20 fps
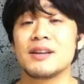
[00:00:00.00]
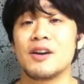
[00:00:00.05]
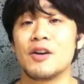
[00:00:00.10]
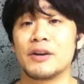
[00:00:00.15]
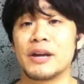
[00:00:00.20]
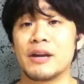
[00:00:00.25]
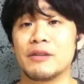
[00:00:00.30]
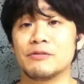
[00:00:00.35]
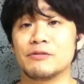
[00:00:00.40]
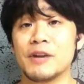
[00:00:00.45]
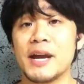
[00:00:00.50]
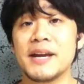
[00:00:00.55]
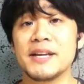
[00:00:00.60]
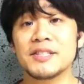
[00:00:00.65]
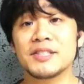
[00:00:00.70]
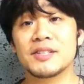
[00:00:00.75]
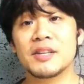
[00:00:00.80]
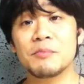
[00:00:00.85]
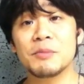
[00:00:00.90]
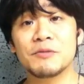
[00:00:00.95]
phrase number
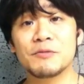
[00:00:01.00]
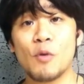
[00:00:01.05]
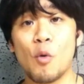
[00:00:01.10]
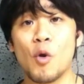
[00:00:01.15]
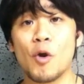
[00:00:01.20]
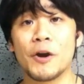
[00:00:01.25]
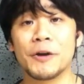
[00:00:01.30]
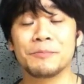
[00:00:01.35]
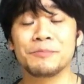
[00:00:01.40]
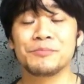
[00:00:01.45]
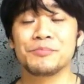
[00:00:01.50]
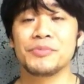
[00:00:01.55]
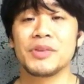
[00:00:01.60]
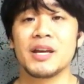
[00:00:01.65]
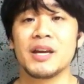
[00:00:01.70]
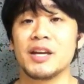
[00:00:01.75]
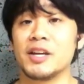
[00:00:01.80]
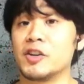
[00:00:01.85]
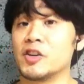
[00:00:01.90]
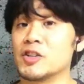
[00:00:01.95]
4.
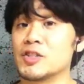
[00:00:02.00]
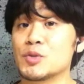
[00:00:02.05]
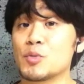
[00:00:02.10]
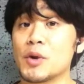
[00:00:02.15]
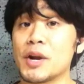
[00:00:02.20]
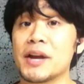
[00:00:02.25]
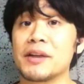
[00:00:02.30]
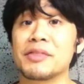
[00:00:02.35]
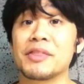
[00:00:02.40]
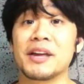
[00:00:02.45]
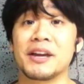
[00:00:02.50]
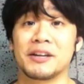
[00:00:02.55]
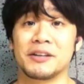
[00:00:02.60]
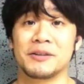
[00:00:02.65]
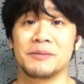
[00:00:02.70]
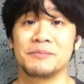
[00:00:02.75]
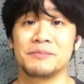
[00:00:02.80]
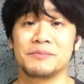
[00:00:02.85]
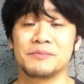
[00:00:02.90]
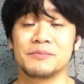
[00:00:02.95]
Here's what I think,
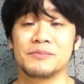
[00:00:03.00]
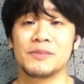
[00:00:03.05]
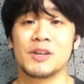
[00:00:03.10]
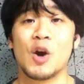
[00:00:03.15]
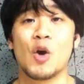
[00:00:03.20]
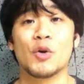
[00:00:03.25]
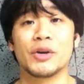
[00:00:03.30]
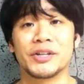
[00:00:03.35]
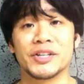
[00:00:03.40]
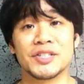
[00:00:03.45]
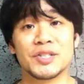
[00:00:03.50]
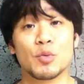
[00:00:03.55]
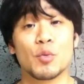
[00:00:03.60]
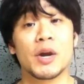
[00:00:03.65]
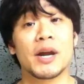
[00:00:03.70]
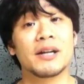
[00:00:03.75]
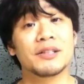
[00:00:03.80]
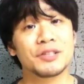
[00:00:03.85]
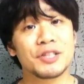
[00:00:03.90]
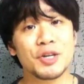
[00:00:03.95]
or here's what I'll
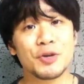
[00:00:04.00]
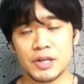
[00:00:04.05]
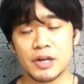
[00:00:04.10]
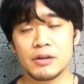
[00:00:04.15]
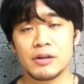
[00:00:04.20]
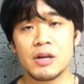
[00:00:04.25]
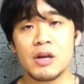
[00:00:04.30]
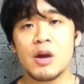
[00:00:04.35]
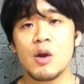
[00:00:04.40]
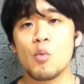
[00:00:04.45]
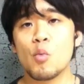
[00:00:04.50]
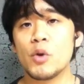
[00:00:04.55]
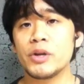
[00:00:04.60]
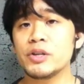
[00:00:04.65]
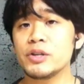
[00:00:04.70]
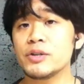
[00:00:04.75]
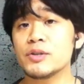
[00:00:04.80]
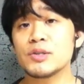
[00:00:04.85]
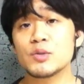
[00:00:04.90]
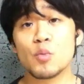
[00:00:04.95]
do. When you use
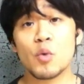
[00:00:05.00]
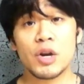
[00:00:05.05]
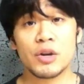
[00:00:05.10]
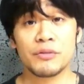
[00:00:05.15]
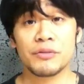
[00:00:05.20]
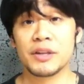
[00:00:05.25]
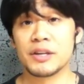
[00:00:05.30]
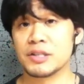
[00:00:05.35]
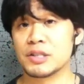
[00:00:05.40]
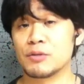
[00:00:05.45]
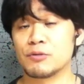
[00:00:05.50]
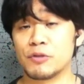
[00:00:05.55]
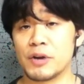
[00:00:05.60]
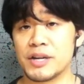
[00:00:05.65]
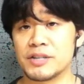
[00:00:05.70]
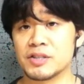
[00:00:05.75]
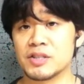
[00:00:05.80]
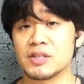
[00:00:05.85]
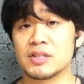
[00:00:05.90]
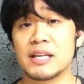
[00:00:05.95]
one of these phrases,
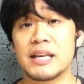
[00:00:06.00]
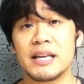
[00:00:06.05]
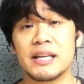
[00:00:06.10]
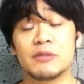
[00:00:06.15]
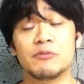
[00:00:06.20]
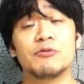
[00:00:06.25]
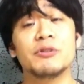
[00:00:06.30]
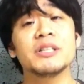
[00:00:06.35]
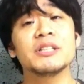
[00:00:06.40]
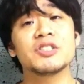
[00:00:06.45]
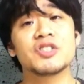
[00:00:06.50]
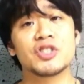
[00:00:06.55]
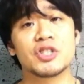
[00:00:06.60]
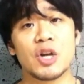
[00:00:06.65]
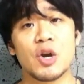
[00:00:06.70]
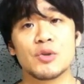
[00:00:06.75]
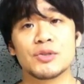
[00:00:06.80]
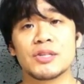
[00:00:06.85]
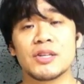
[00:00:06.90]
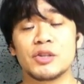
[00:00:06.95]
it really shows that
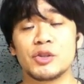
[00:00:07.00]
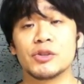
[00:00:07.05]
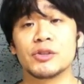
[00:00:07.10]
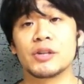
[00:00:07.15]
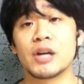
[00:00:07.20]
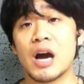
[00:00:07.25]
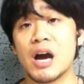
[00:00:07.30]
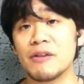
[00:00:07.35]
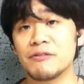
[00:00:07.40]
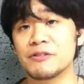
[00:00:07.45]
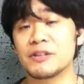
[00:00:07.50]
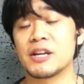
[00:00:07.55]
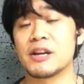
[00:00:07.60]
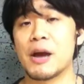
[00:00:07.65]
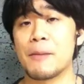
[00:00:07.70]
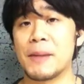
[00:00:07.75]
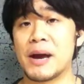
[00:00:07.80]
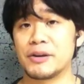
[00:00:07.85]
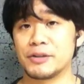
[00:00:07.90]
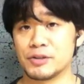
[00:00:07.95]
you're confident about
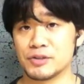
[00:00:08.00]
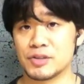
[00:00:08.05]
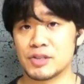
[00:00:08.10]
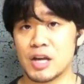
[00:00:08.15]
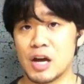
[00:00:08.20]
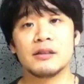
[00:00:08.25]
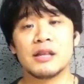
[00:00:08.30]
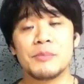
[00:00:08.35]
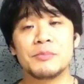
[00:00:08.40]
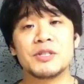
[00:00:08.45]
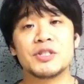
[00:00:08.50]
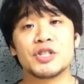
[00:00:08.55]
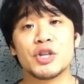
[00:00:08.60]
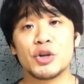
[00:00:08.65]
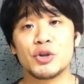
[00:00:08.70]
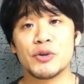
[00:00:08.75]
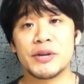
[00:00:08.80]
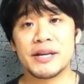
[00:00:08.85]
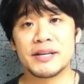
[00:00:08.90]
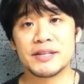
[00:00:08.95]
yourself. Let me show you an